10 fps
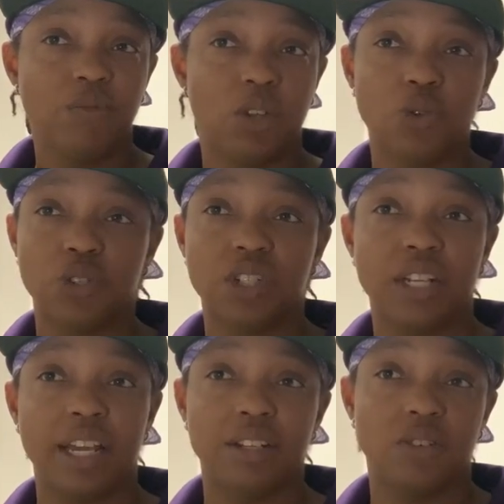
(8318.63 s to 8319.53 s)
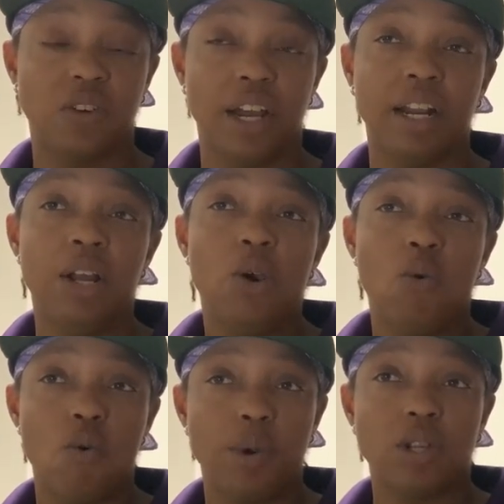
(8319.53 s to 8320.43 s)
Those are states, right?
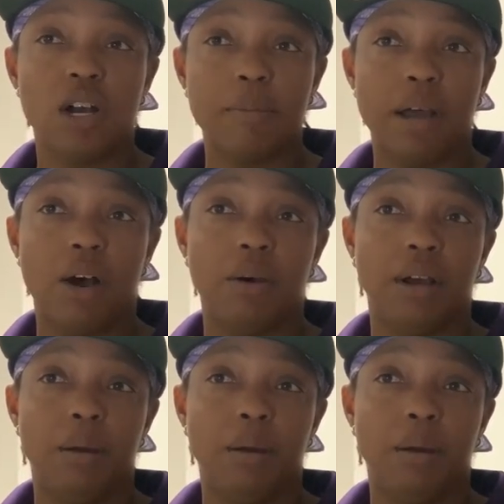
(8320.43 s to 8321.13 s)
When we talk about